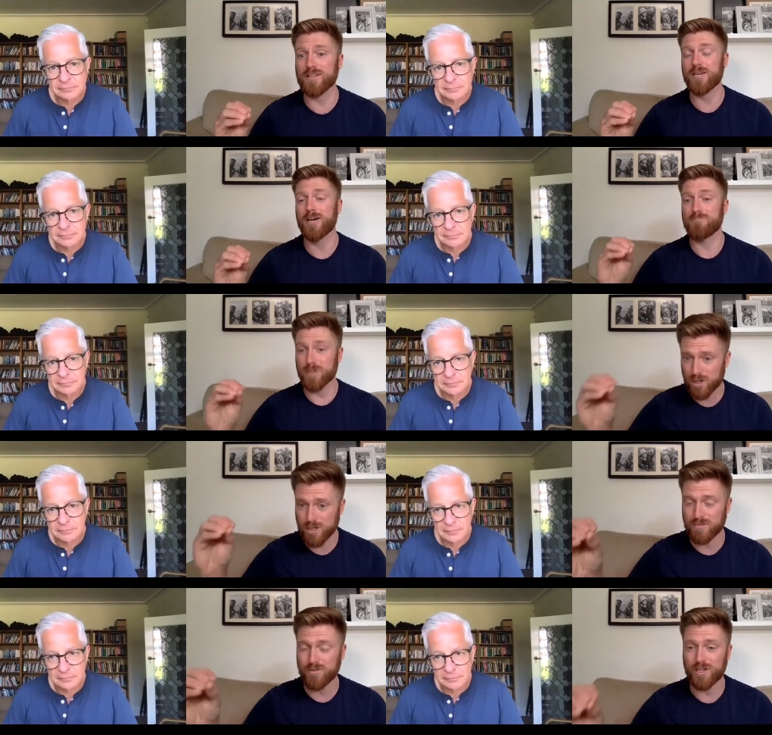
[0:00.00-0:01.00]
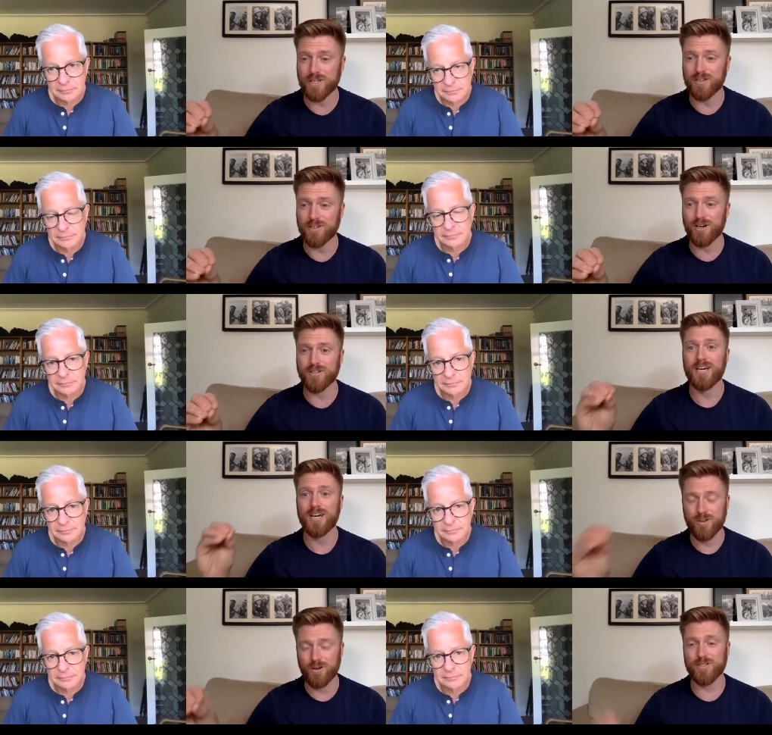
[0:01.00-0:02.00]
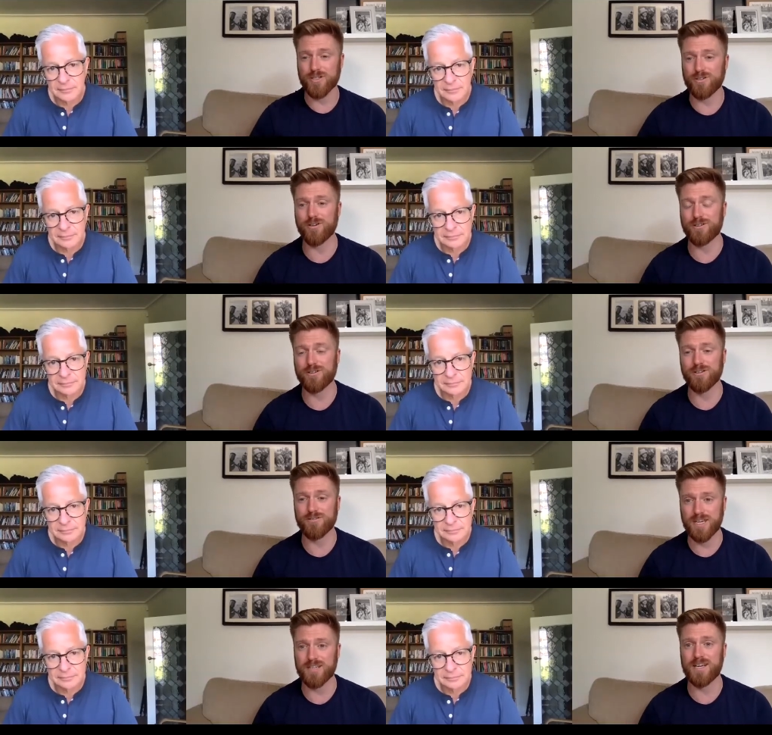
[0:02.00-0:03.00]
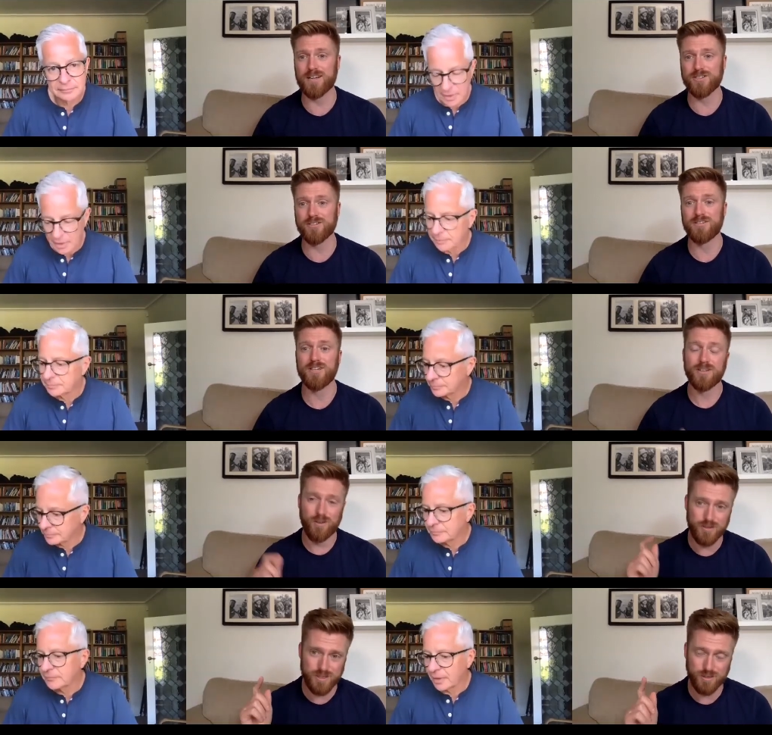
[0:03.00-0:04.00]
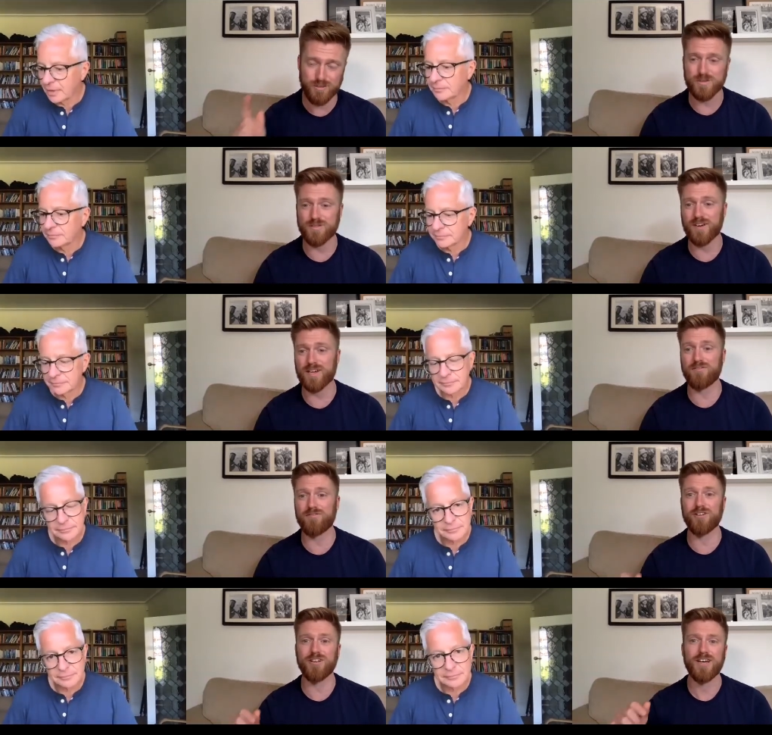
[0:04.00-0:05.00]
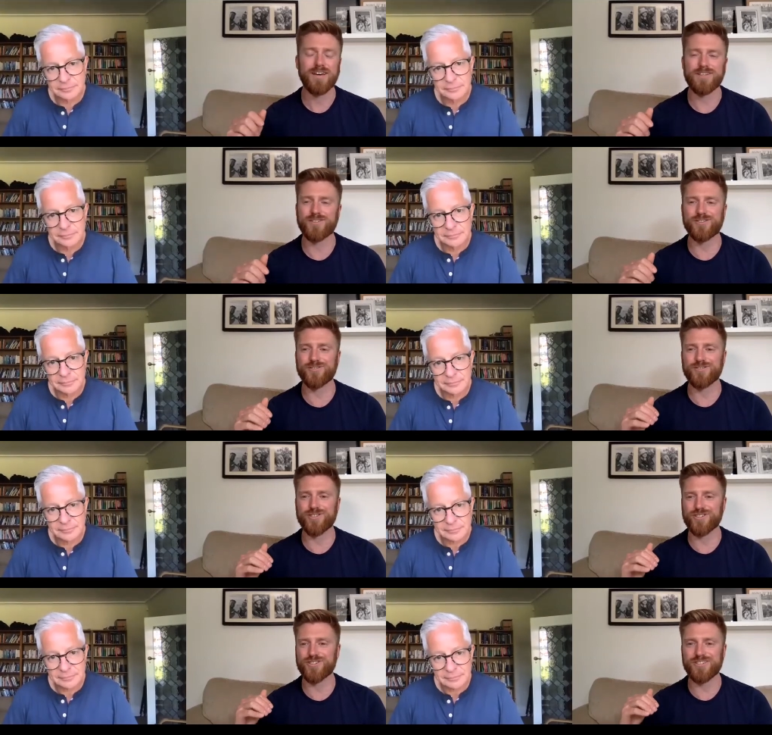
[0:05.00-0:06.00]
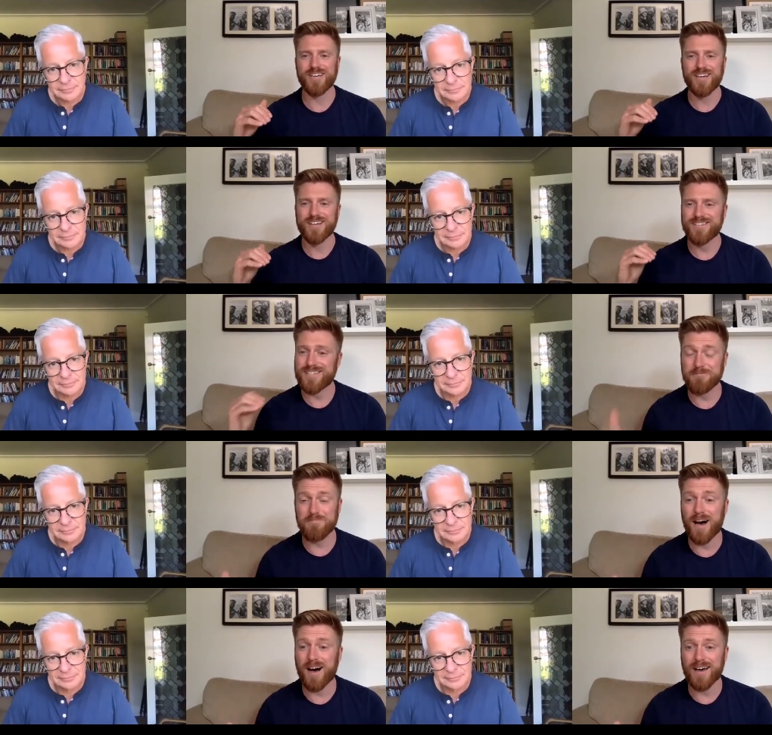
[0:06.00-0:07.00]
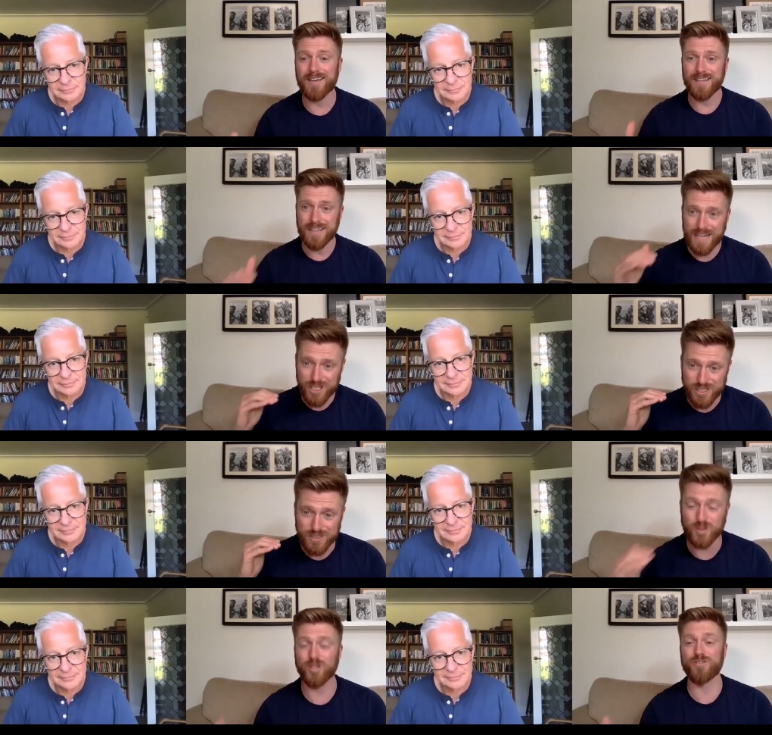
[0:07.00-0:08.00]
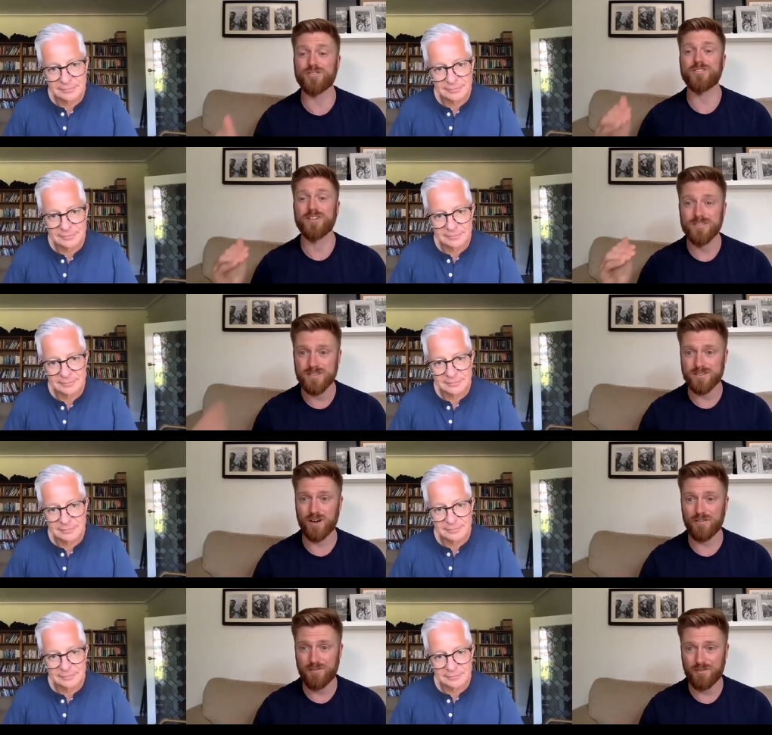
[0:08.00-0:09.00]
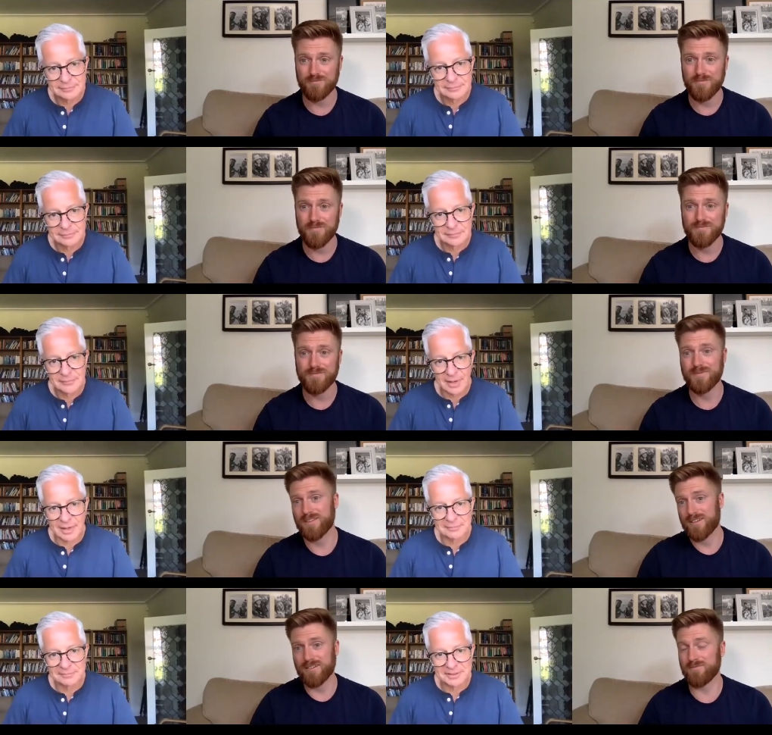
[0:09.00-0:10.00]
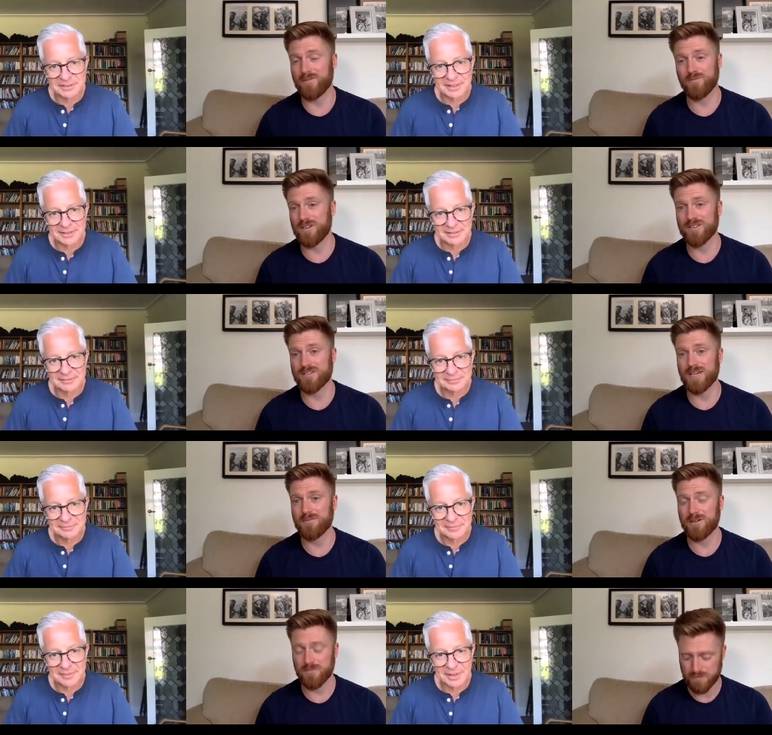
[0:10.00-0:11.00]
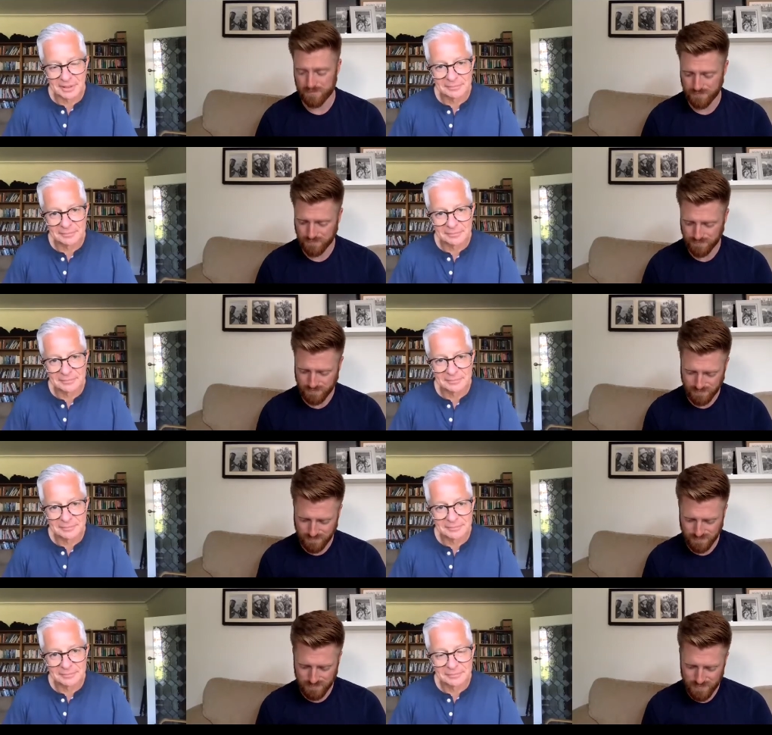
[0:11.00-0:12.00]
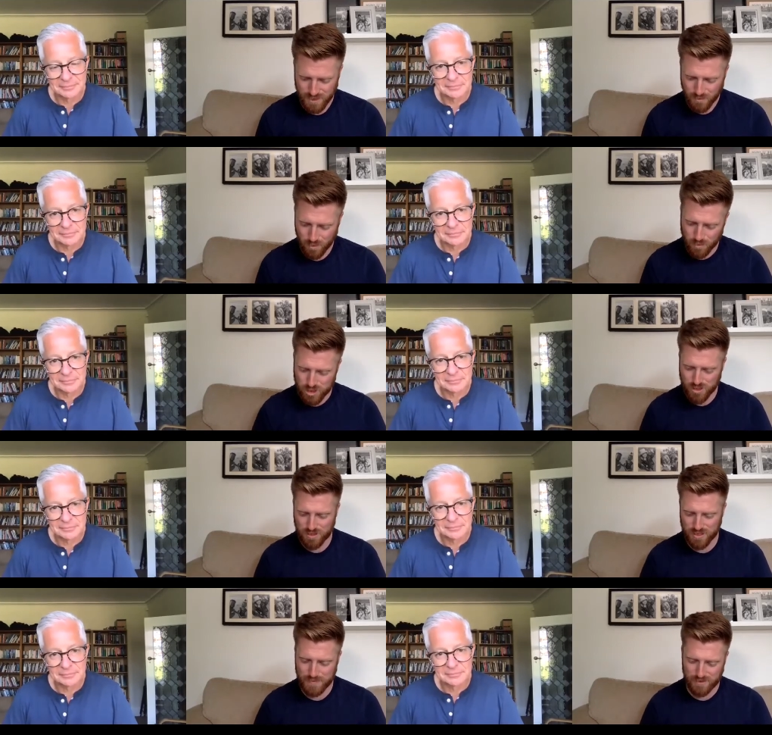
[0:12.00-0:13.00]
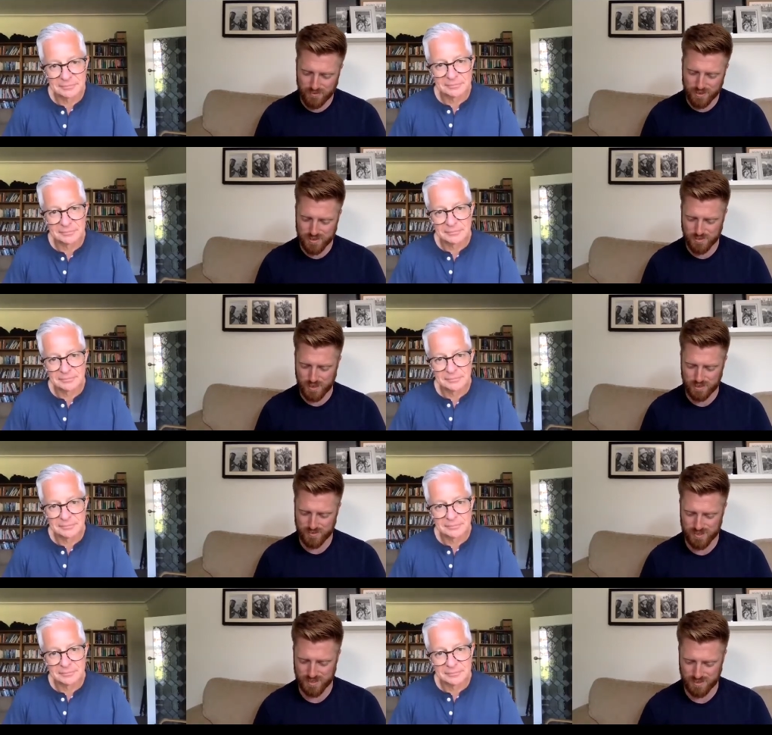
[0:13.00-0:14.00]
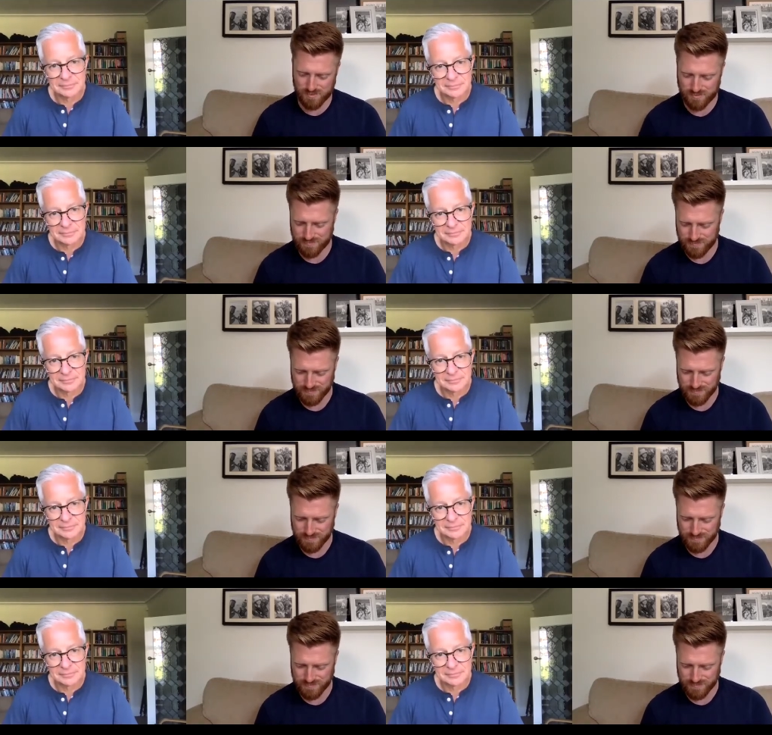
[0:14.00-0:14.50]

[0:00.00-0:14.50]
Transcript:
Speaker 1: is because of looking at God, God is a God who takes action. God is yeah. a God who is faithful. He doesn't just sit by; He actually does stuff. Yeah, exactly. And we're the same, aren't we? What What do you think about verse twelve, Steve?